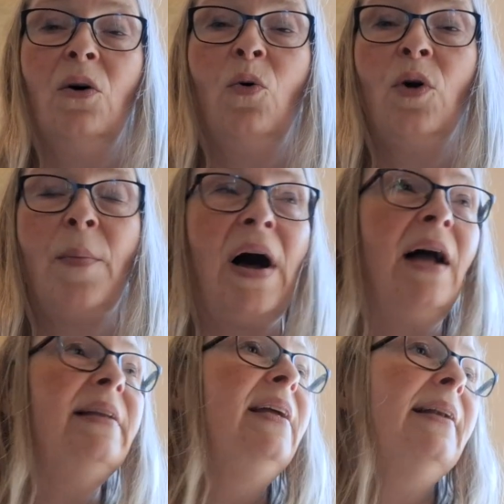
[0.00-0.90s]
Hun er
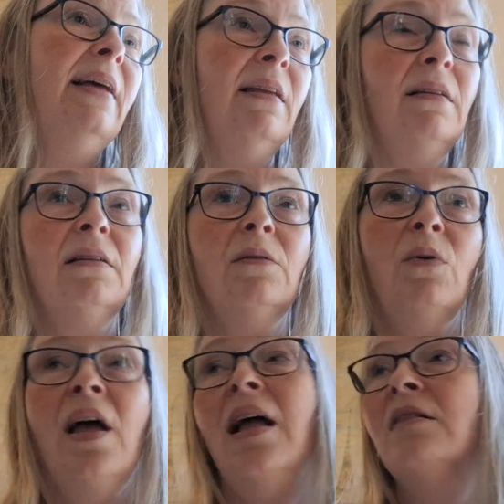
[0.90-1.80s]
bare ligeglad. Hun
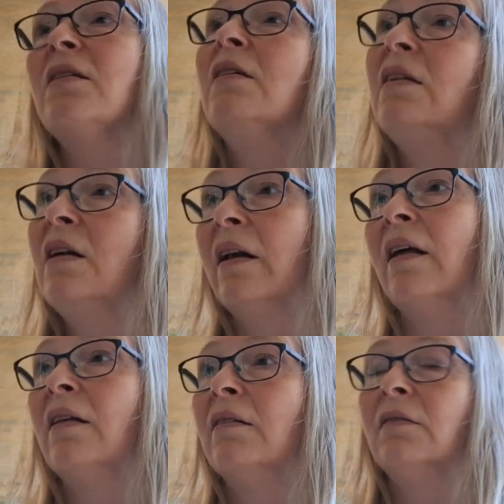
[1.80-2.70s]
er altid
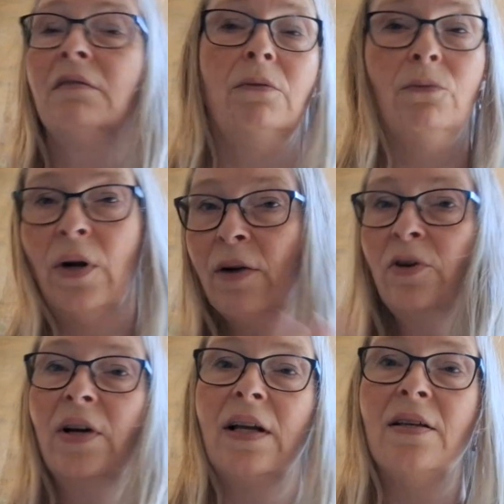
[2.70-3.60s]
ligeglad.
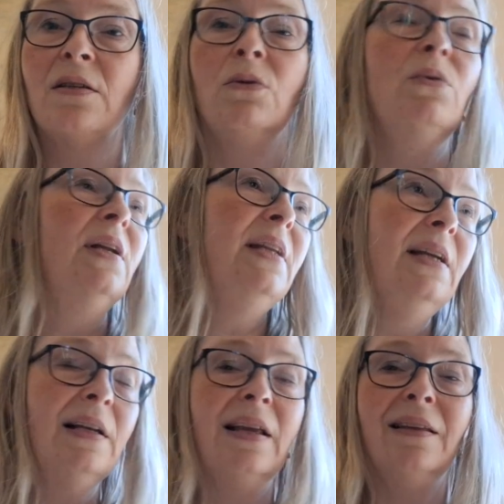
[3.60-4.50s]
Whatever it is, hun er
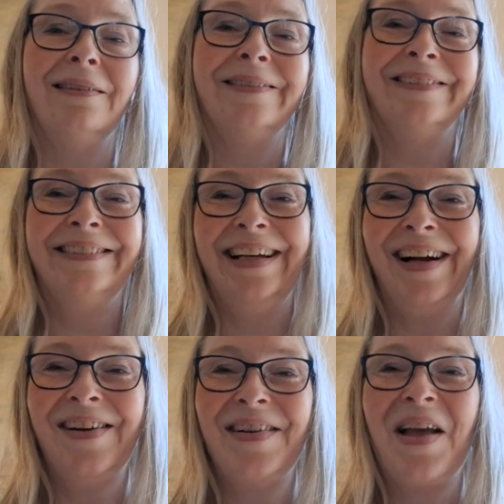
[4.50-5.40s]
ligeglad.
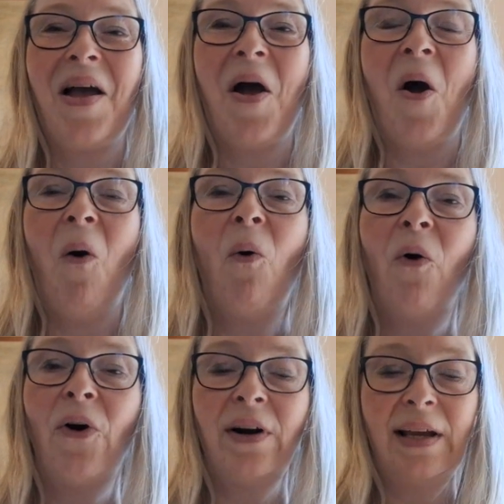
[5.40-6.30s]
Yeah?
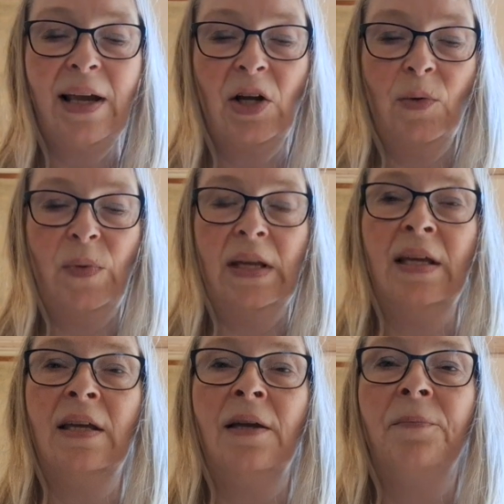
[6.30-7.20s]
Or it could
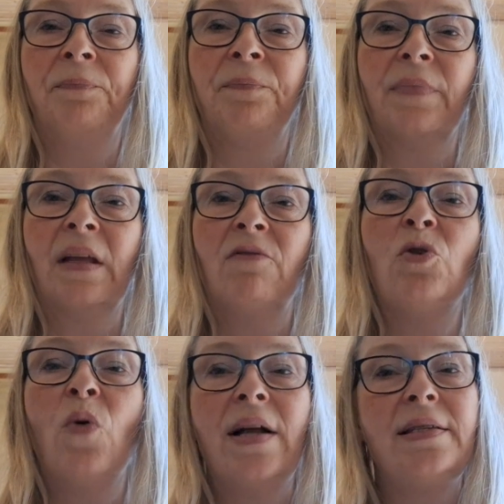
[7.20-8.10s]
be, vil
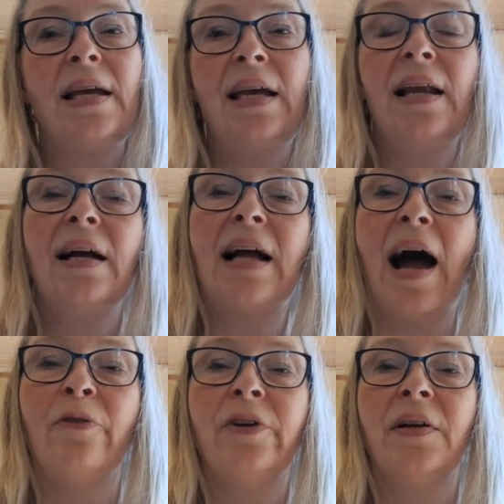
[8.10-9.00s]
du have te eller
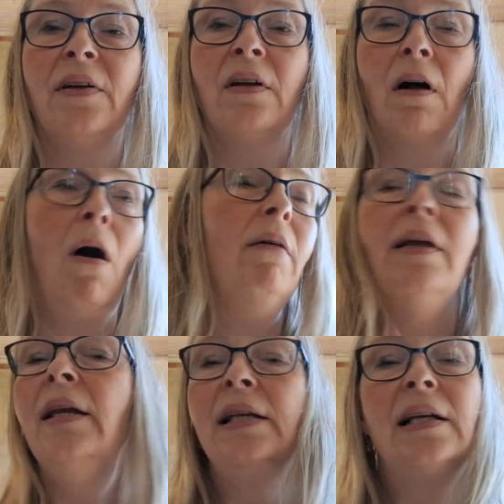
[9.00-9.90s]
kaffe? Oh,
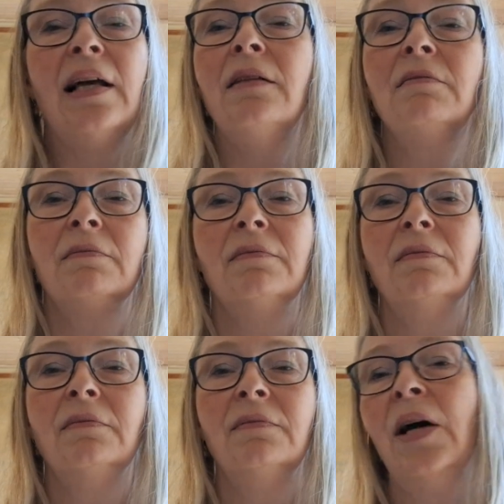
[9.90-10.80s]
jeg er ligeglad.
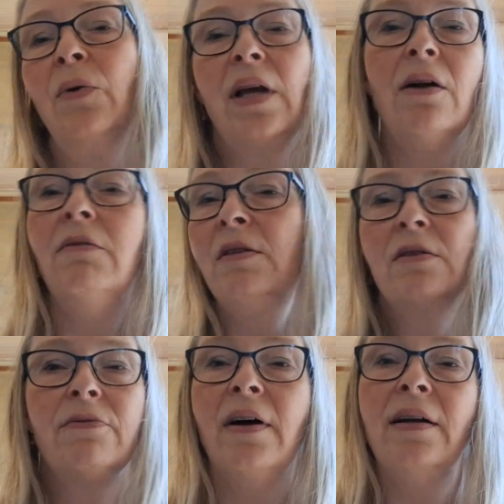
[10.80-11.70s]
I don't care,
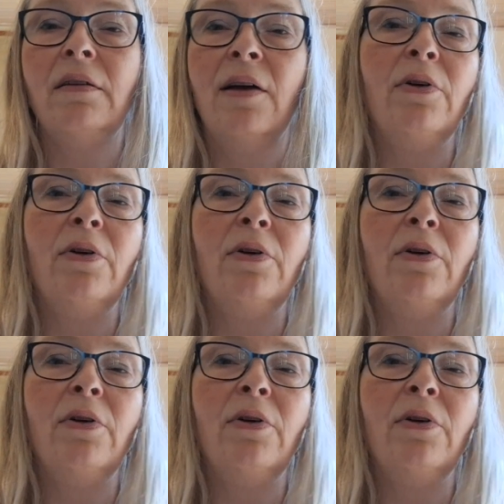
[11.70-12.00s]
it's fine.